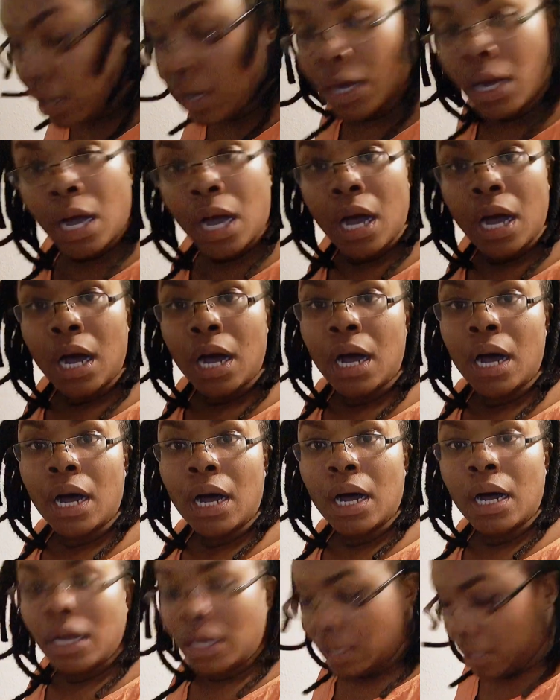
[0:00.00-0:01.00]

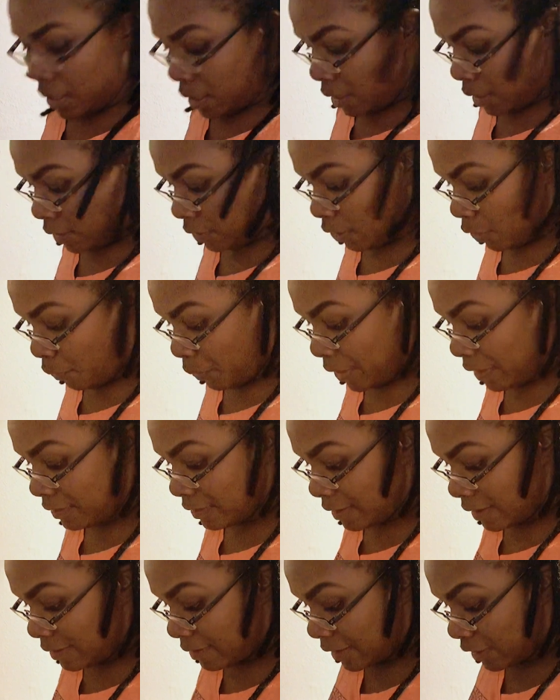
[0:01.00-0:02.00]
the
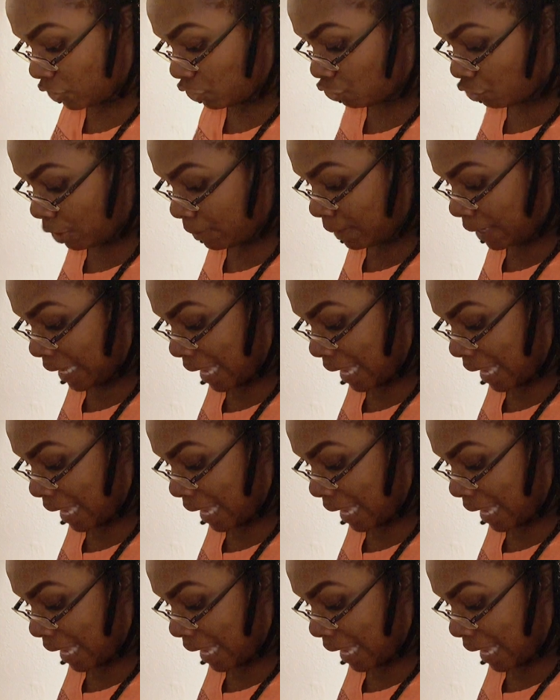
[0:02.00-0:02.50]
rent is extremely